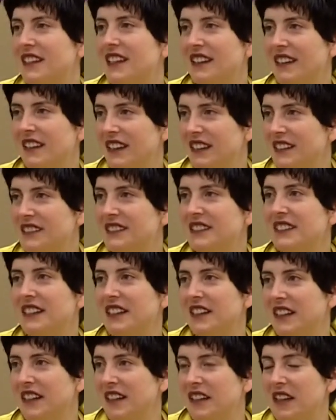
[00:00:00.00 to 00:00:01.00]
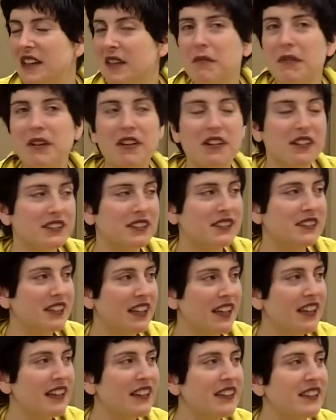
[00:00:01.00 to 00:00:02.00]
It is. Because
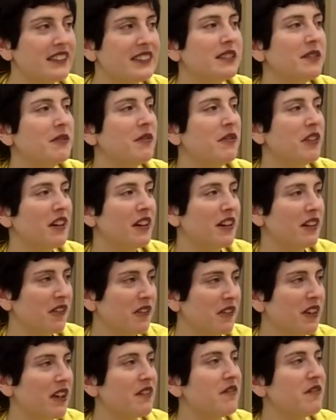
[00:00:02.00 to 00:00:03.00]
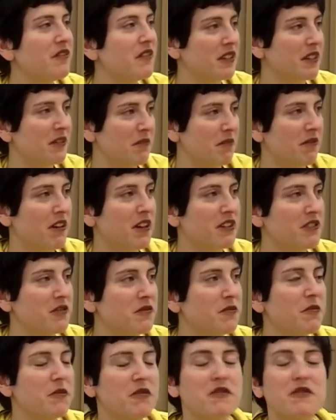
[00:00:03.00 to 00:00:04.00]
it's like this, if we are looking for
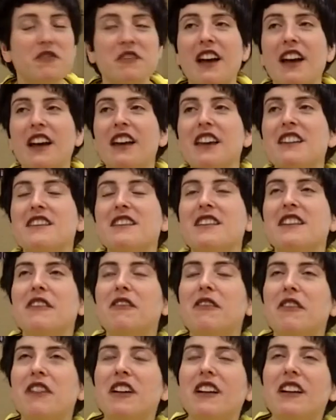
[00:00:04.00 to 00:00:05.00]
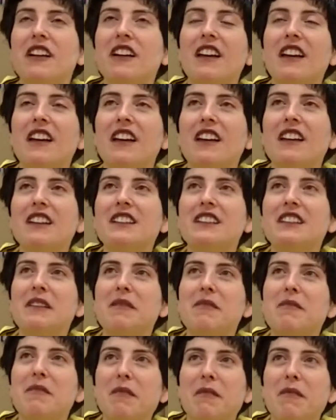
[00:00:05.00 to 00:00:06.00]
depression, Prozac is
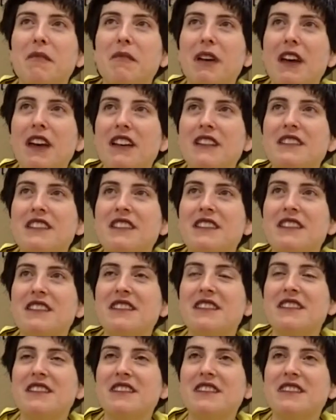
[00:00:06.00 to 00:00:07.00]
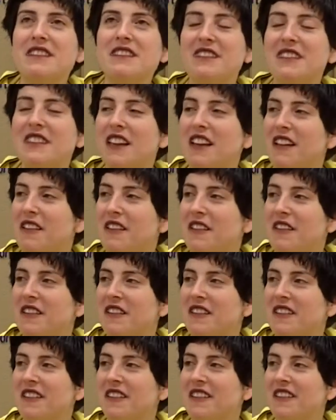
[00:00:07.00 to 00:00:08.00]
the best
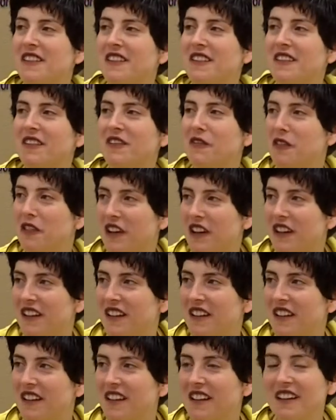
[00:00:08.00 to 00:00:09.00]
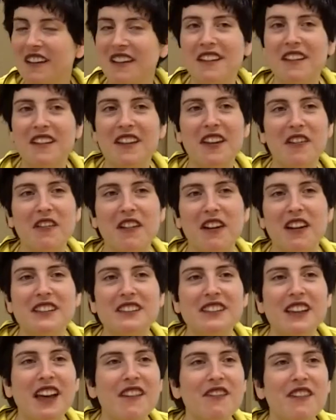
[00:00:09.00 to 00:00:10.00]
seller drug in the
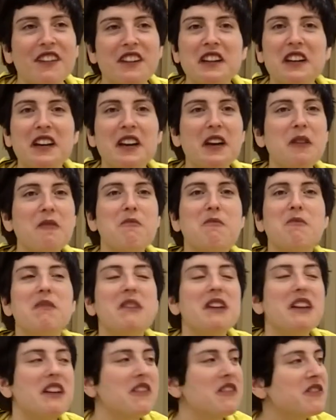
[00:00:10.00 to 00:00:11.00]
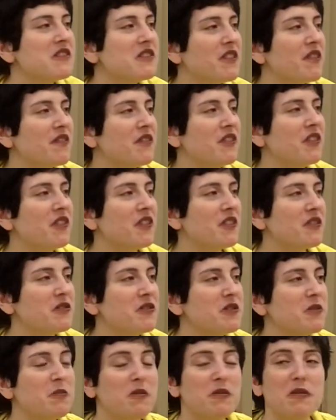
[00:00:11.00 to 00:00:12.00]
US. I think billions of
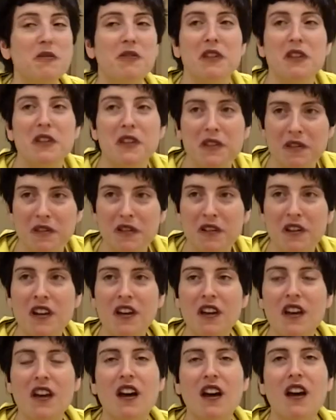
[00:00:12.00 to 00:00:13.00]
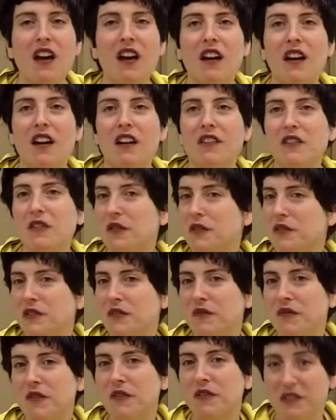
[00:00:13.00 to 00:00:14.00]
dollars per year are
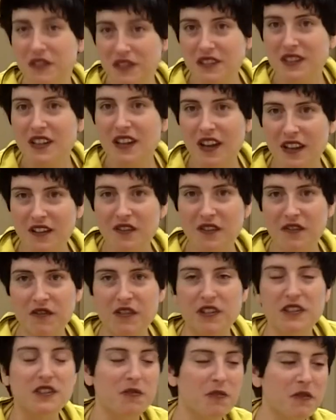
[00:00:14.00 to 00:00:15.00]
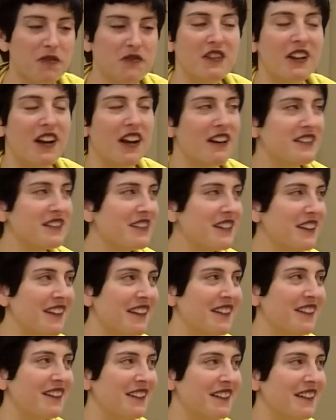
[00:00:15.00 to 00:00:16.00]
used for this kind of drugs. Prozac
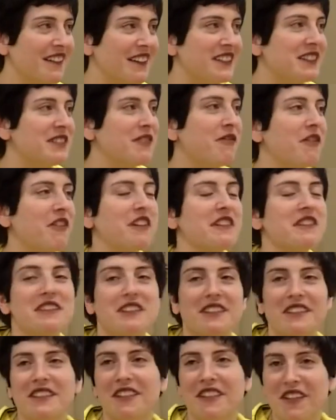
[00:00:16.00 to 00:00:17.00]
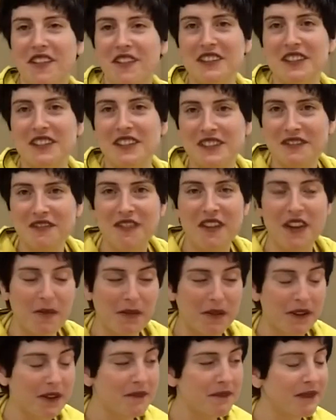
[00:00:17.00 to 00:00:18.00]
and its friends, all this
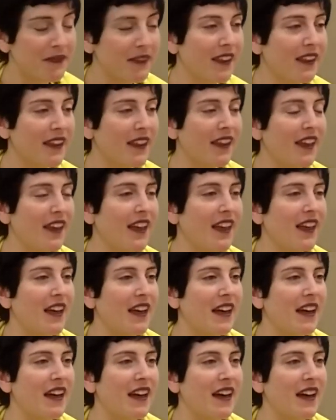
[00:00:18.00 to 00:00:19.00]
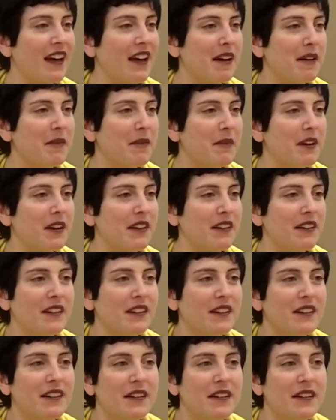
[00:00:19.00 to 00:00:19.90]
family. But